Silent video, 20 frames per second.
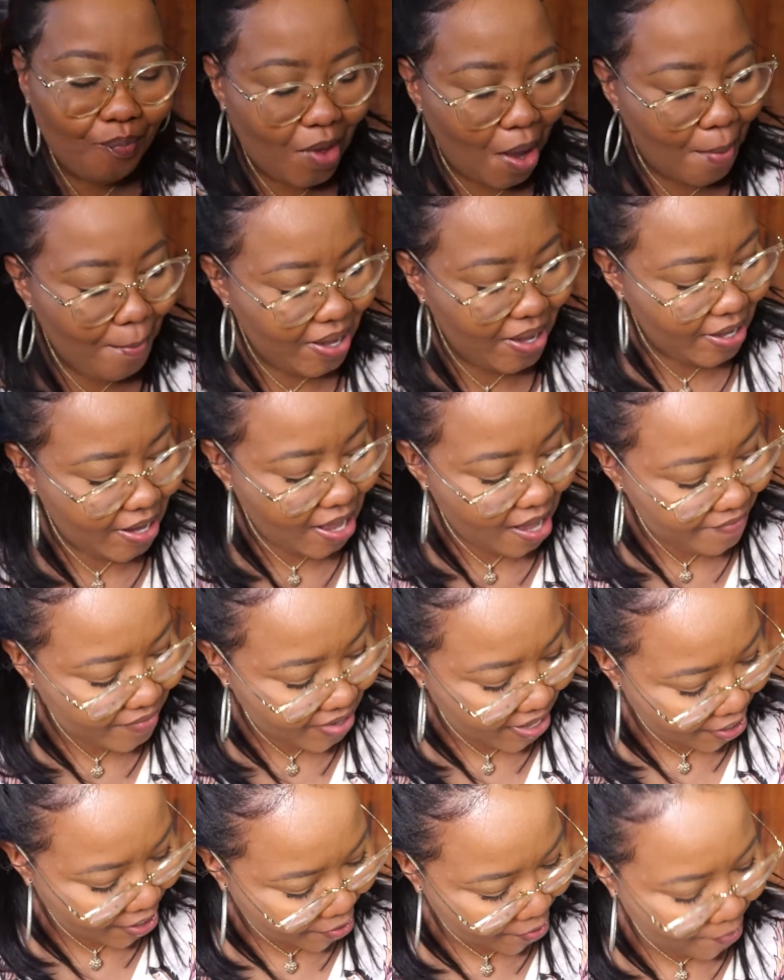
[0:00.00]
But you have
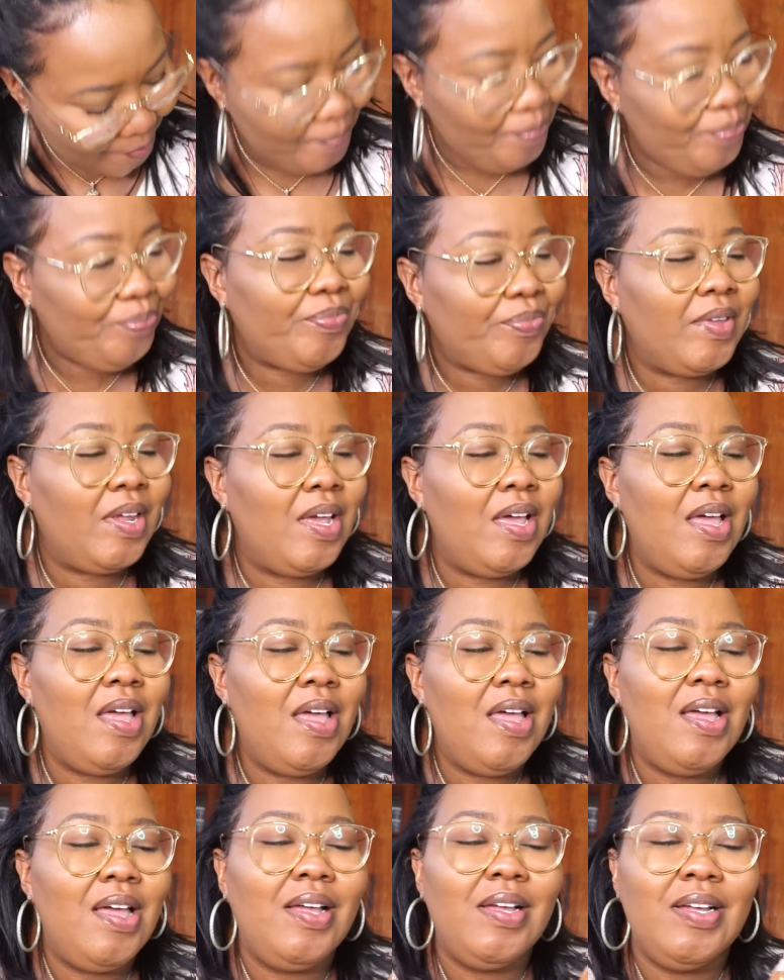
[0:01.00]
like,
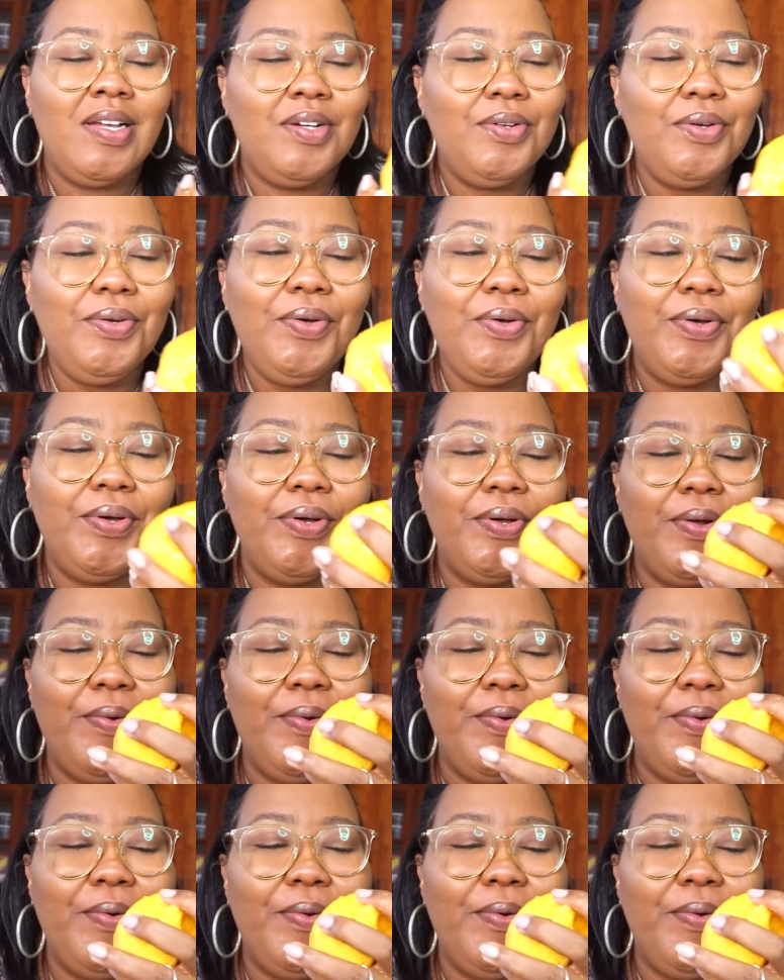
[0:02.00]
that's